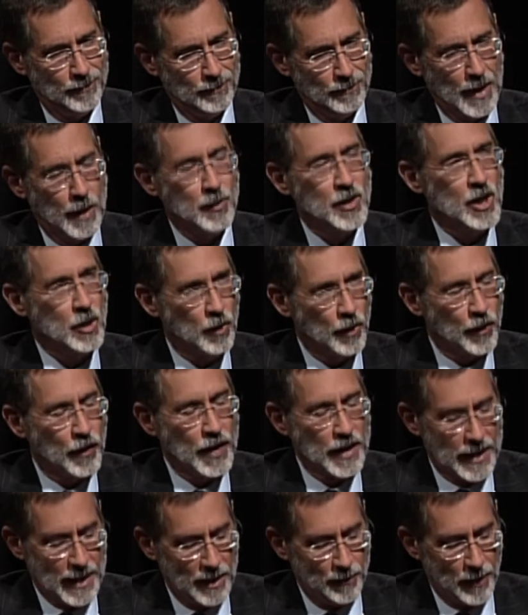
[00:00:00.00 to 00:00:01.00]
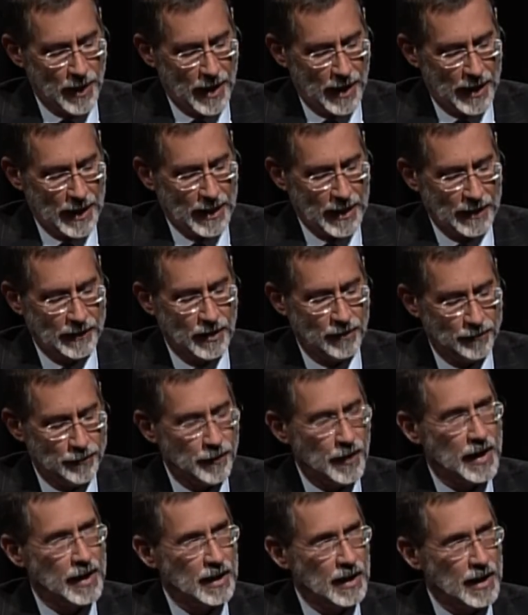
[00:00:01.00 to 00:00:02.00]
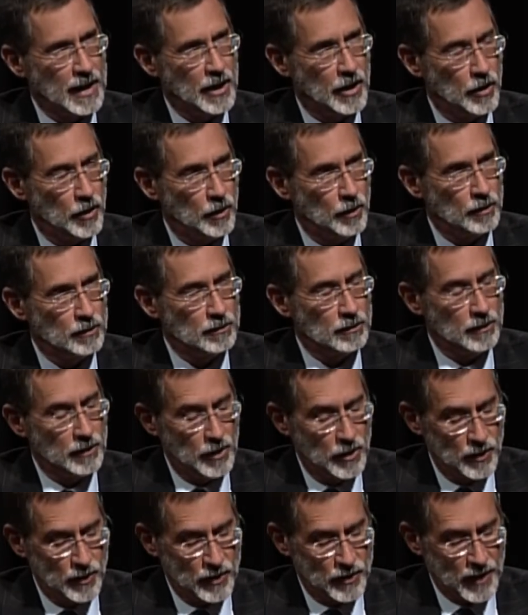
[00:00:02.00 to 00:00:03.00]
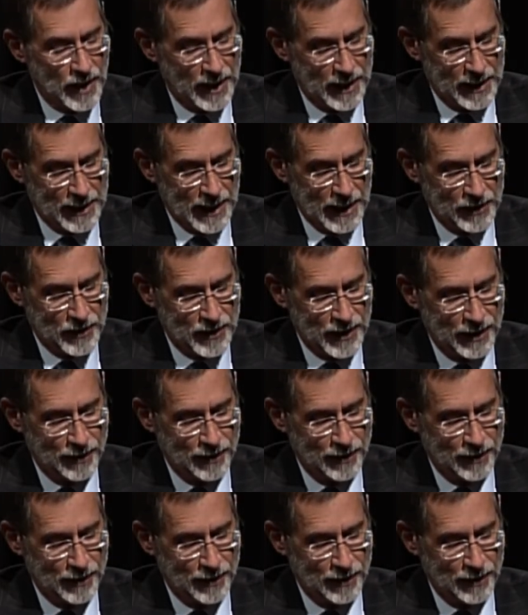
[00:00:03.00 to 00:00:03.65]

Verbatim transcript: maybe you were thinking about it, and then finally you decided against it.